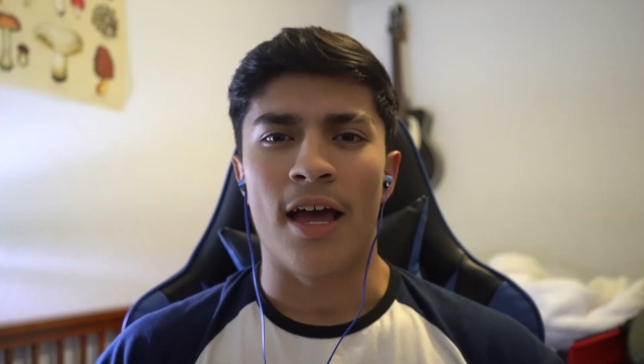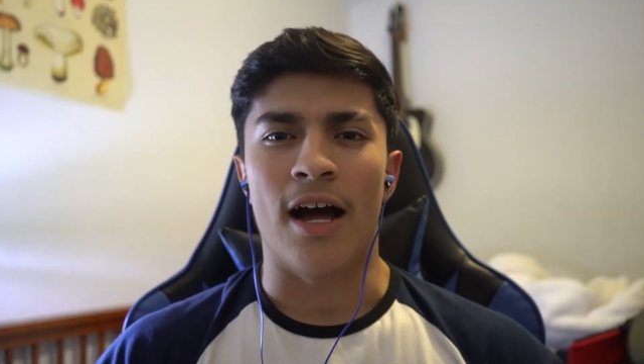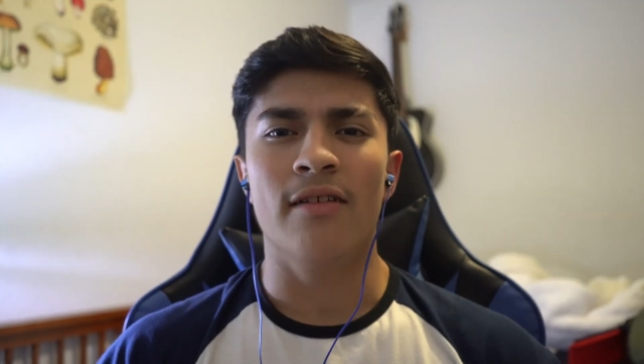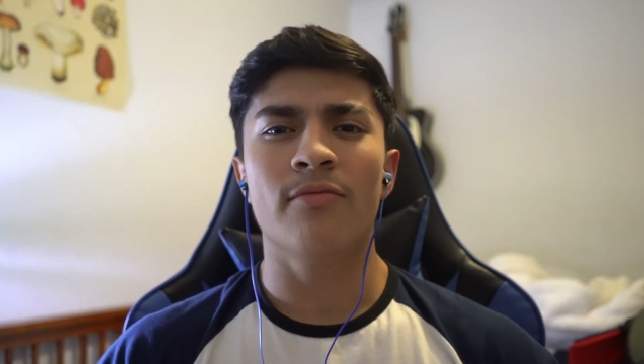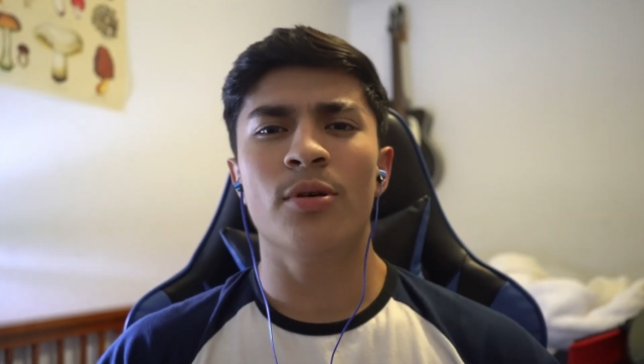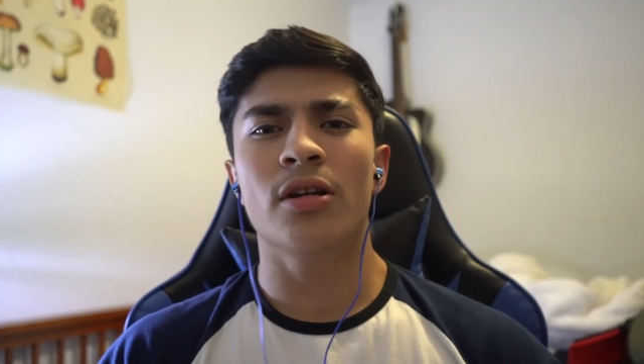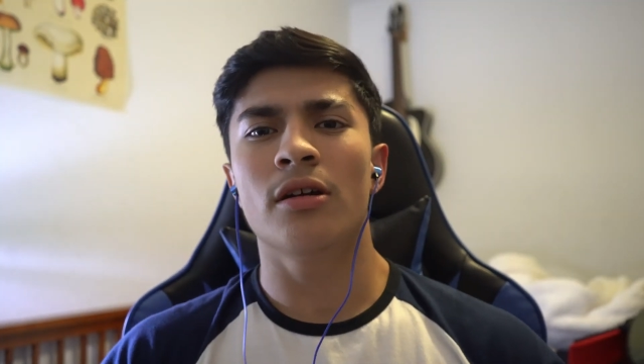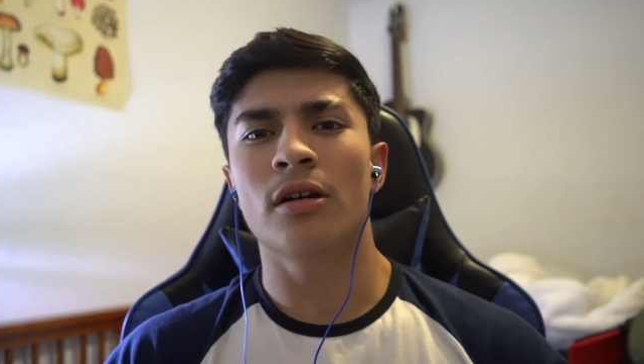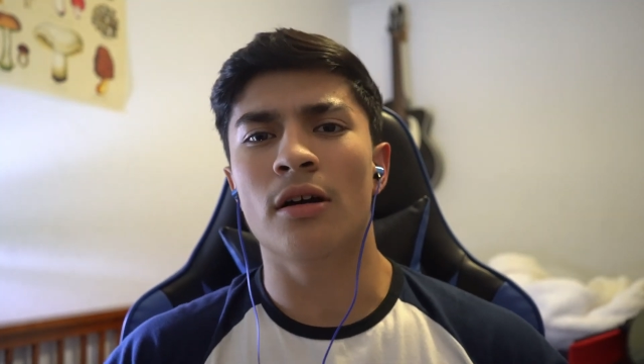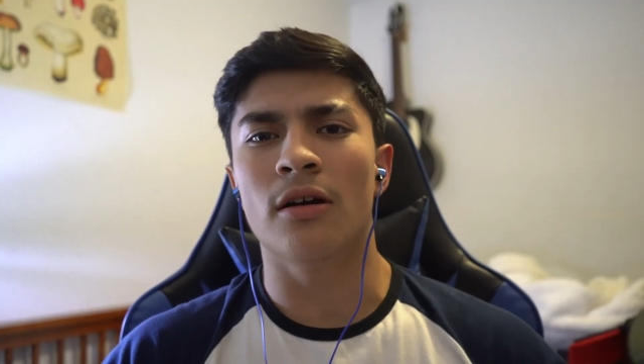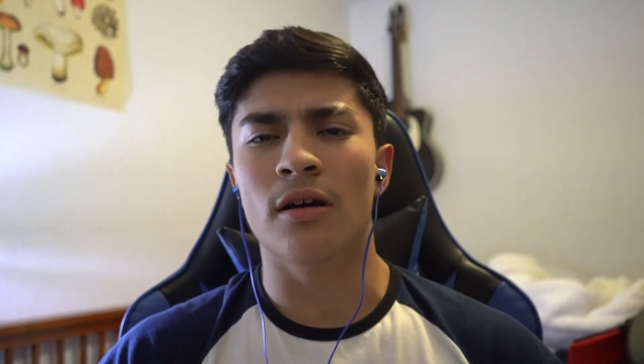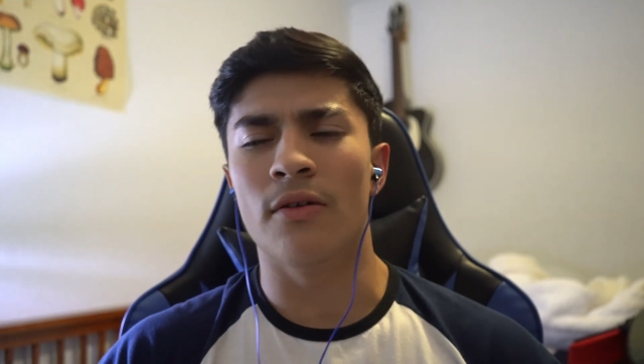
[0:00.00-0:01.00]
I've been
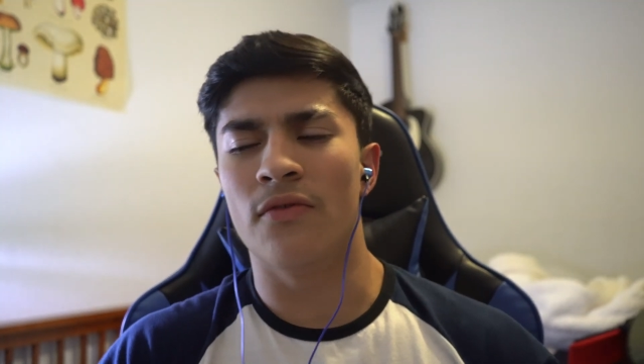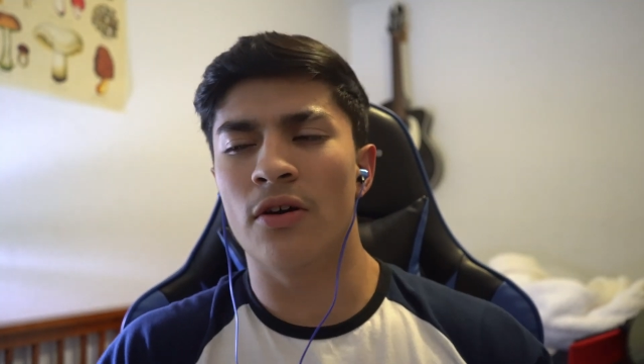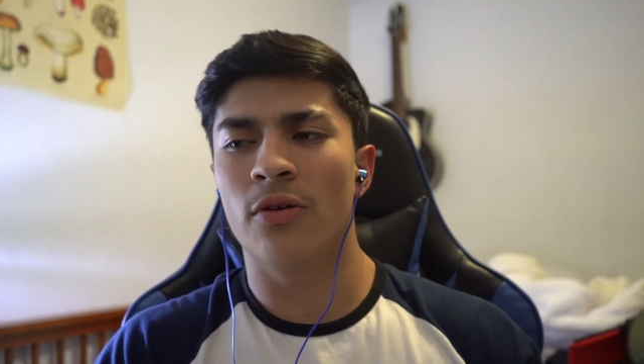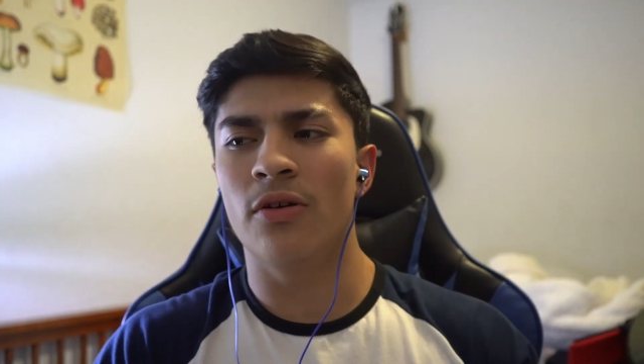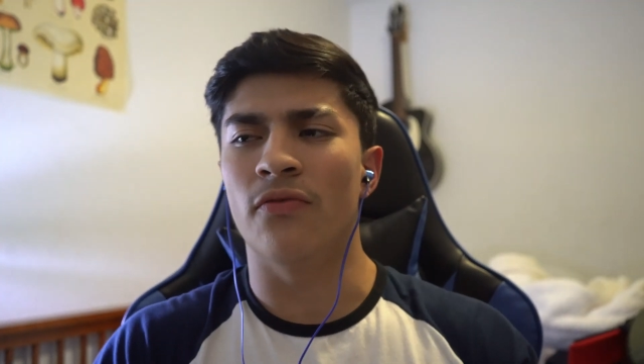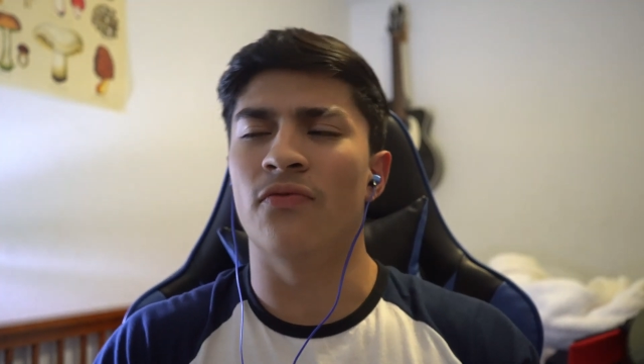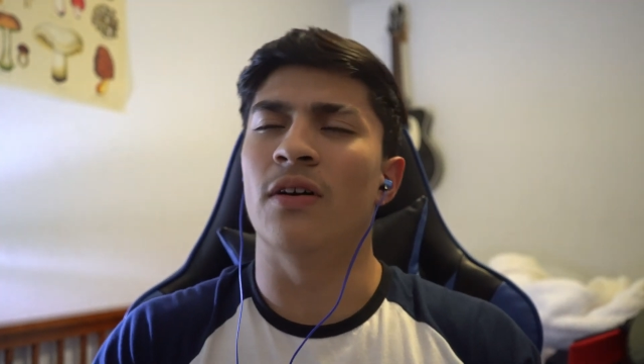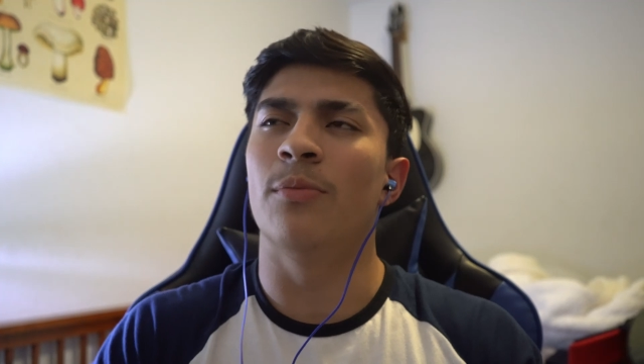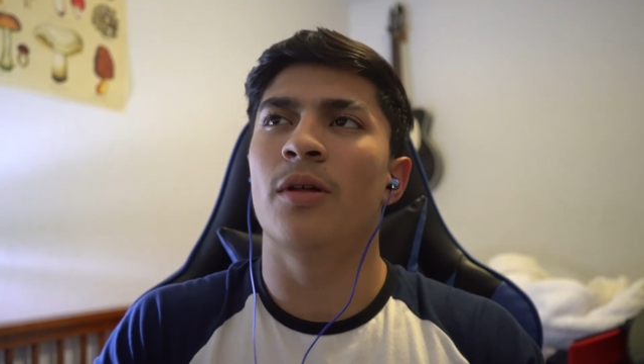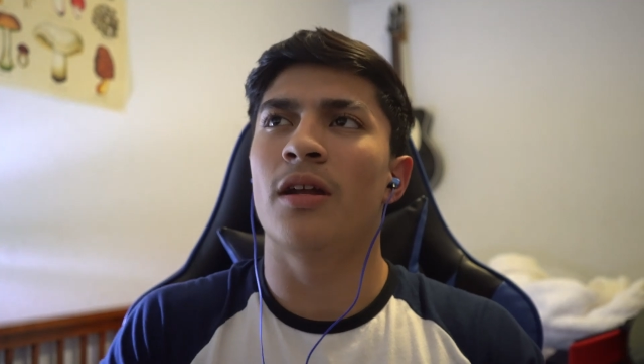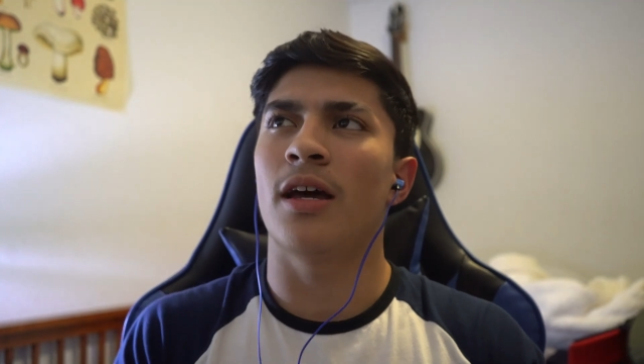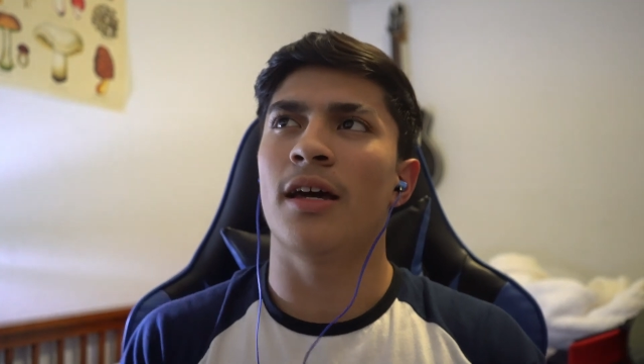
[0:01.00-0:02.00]
a very
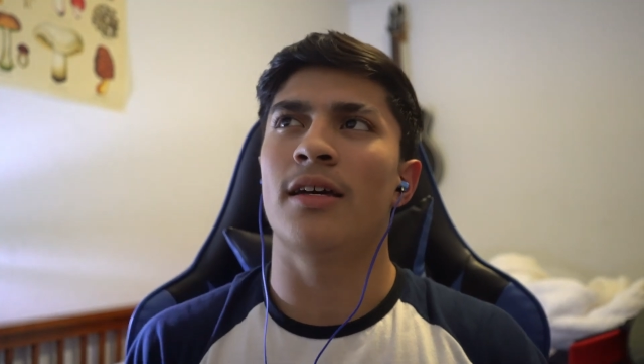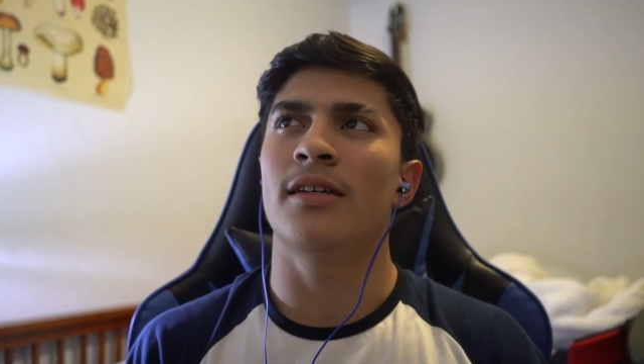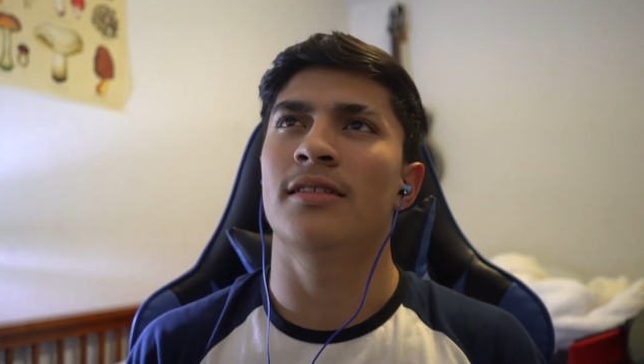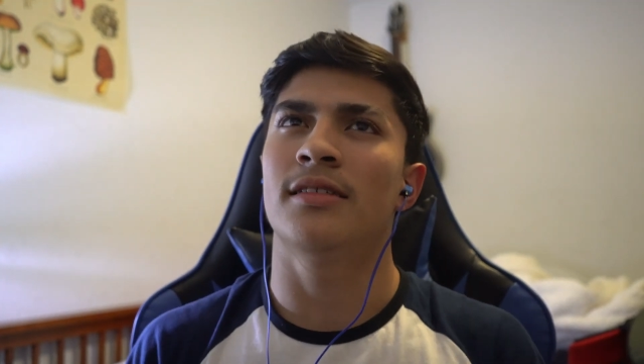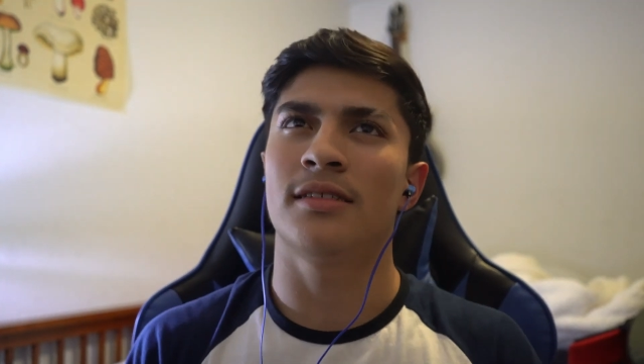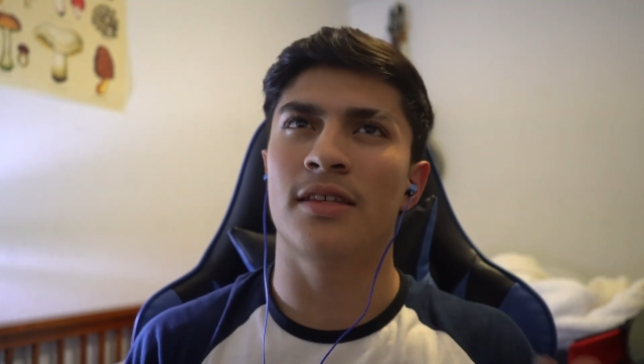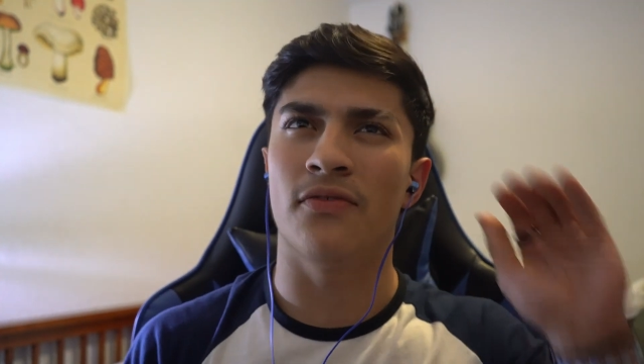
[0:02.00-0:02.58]
feminized,